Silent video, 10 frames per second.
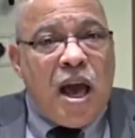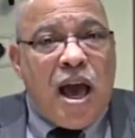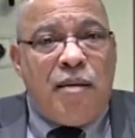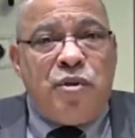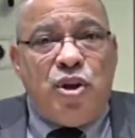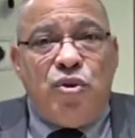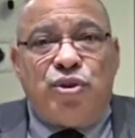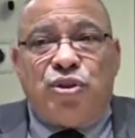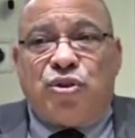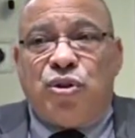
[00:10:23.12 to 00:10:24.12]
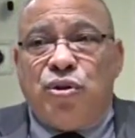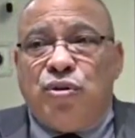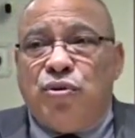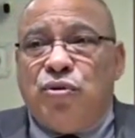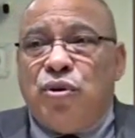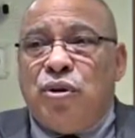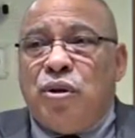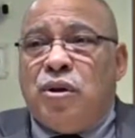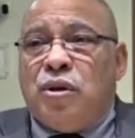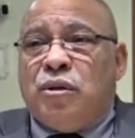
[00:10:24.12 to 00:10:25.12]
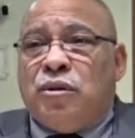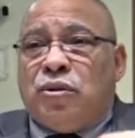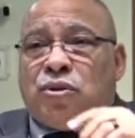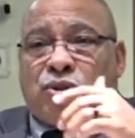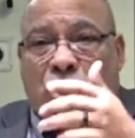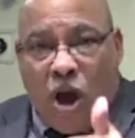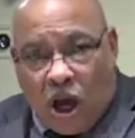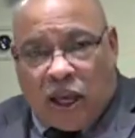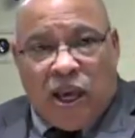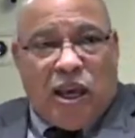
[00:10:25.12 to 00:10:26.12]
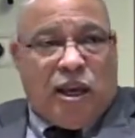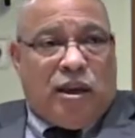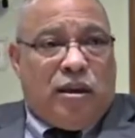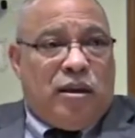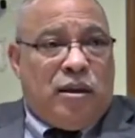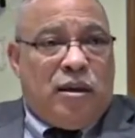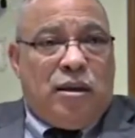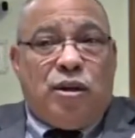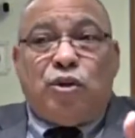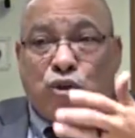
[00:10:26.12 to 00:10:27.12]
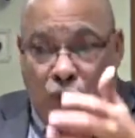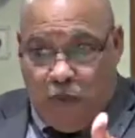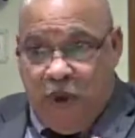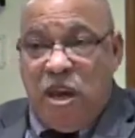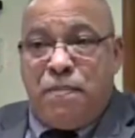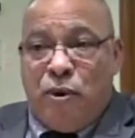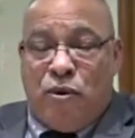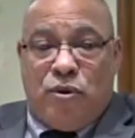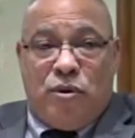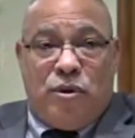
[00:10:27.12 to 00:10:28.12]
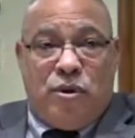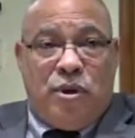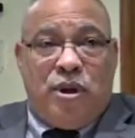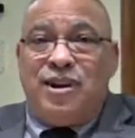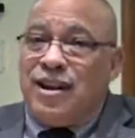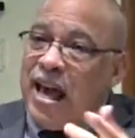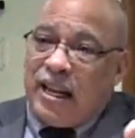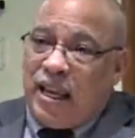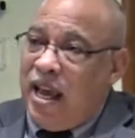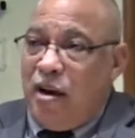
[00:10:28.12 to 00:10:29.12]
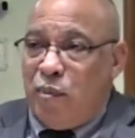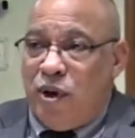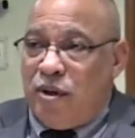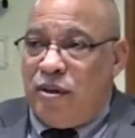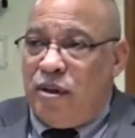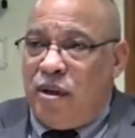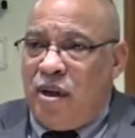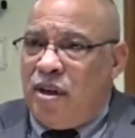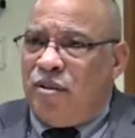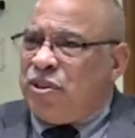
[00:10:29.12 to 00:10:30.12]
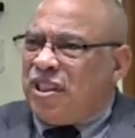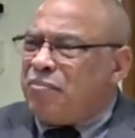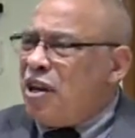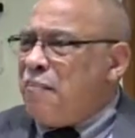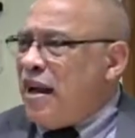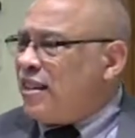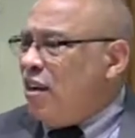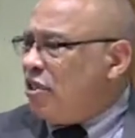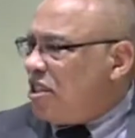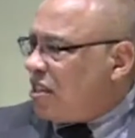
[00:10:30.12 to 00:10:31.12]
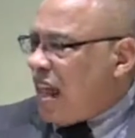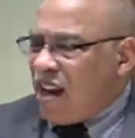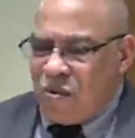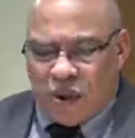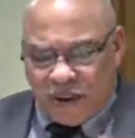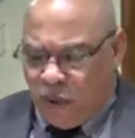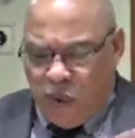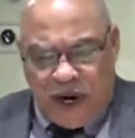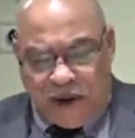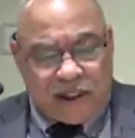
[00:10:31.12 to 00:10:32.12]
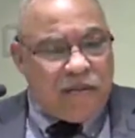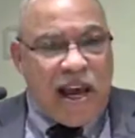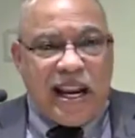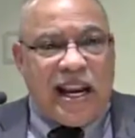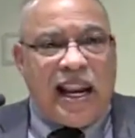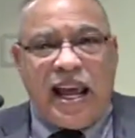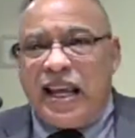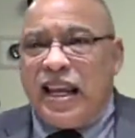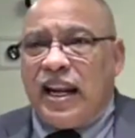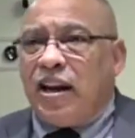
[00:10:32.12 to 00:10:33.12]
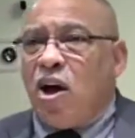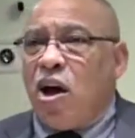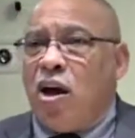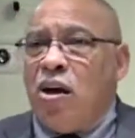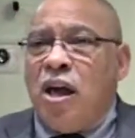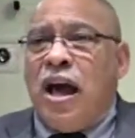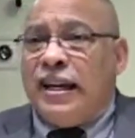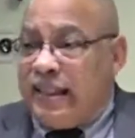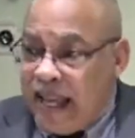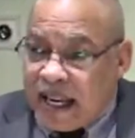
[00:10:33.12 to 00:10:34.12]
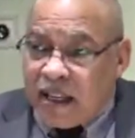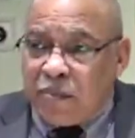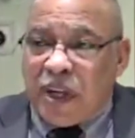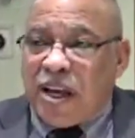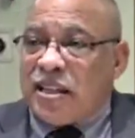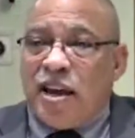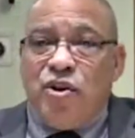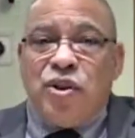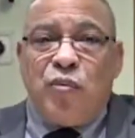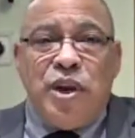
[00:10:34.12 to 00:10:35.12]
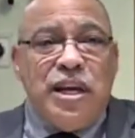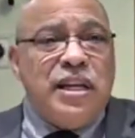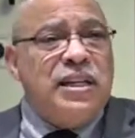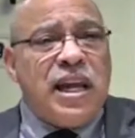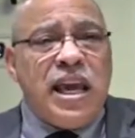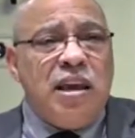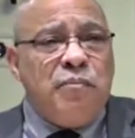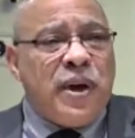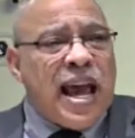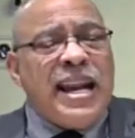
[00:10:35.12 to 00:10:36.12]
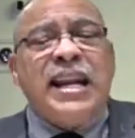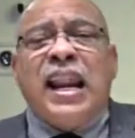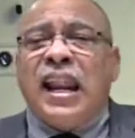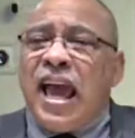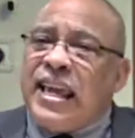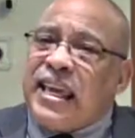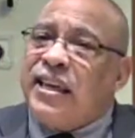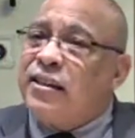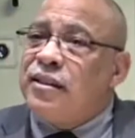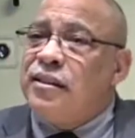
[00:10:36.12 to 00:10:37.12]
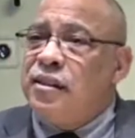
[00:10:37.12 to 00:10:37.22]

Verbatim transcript: I'm used to talking to people, not a camera. There was something about that just kind of was weird to me. I didn't like it at all. I did it because I knew that we needed to eat, but I didn't like it.